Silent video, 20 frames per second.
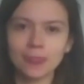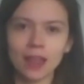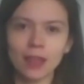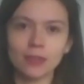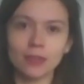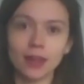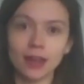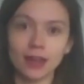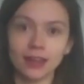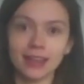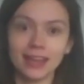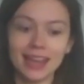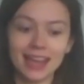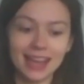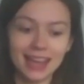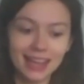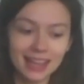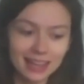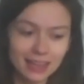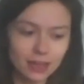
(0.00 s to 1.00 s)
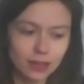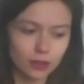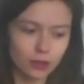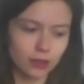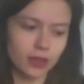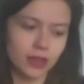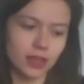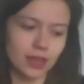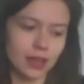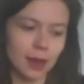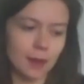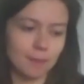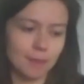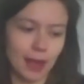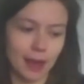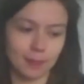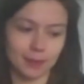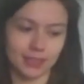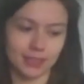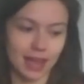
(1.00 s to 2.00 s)
that in the
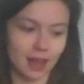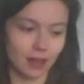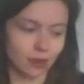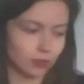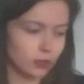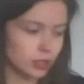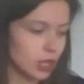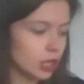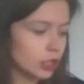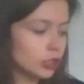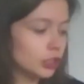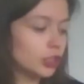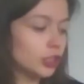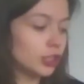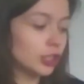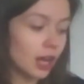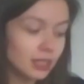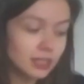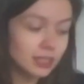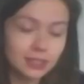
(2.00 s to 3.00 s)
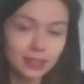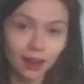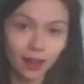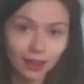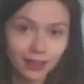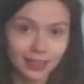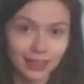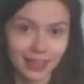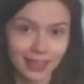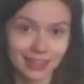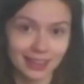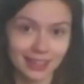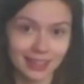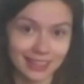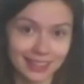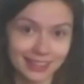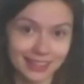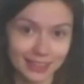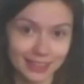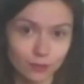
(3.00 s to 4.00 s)
paper towels, just like in the
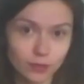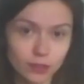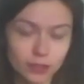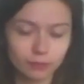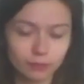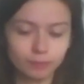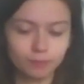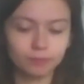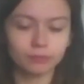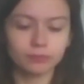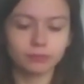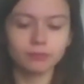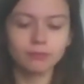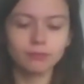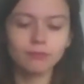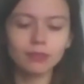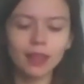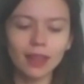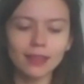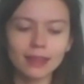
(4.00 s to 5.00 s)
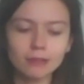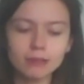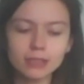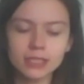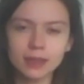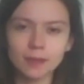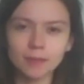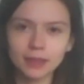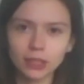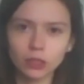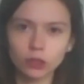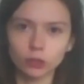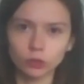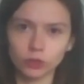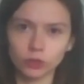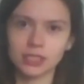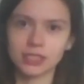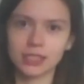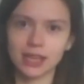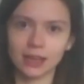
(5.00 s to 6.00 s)
leaves, there is something
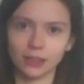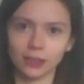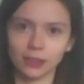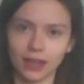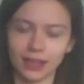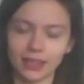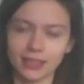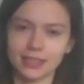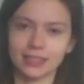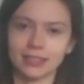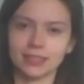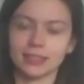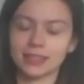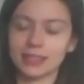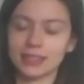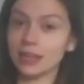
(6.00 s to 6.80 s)
called cellulose,